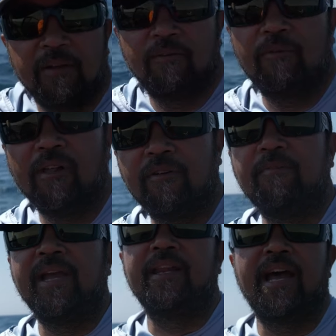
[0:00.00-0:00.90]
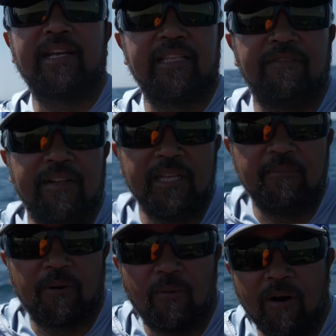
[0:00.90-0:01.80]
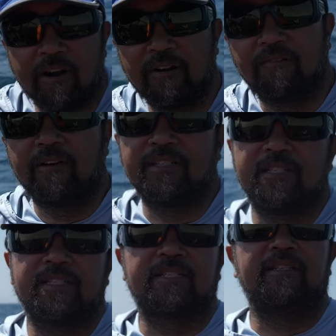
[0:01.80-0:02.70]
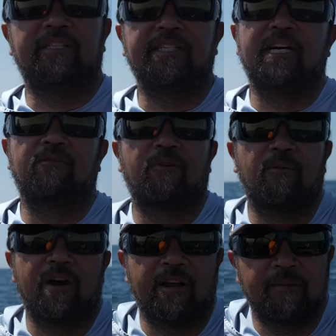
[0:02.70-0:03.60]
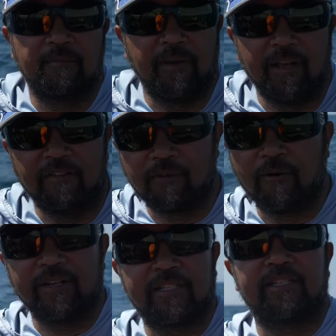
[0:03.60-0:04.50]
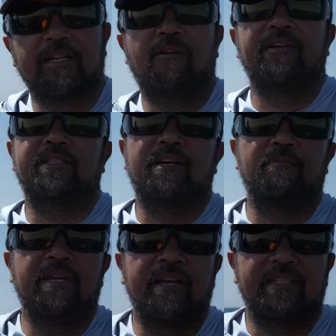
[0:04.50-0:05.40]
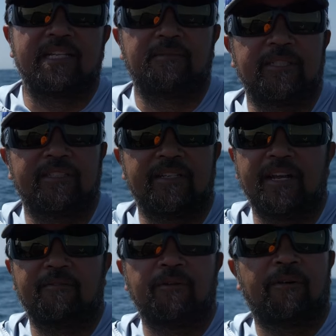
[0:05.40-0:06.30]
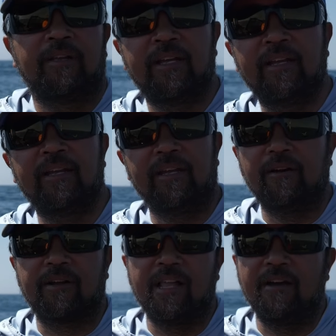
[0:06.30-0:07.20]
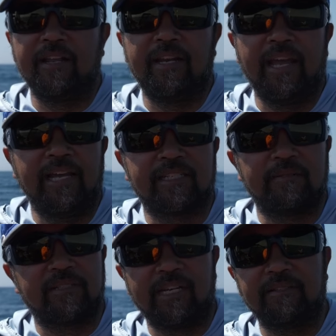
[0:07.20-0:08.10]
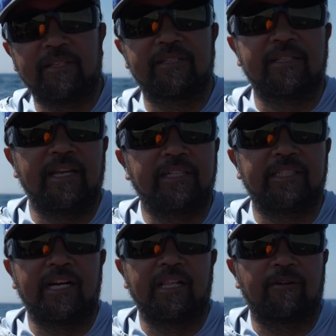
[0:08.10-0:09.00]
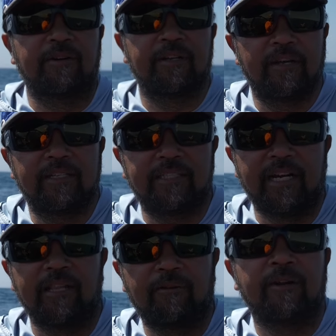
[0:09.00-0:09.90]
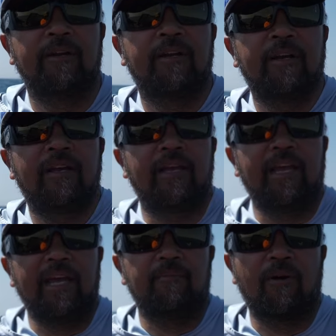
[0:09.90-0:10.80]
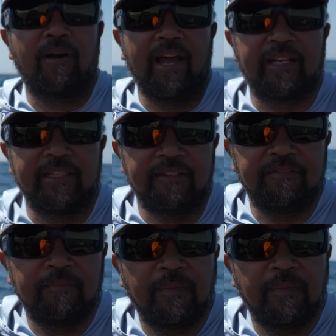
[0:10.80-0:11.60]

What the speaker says: will remain active in deeper water versus the shallower water. And of course, there's always going to be an exception to that rule. You know, cloudy days, sometimes they'll stay shallower and more active.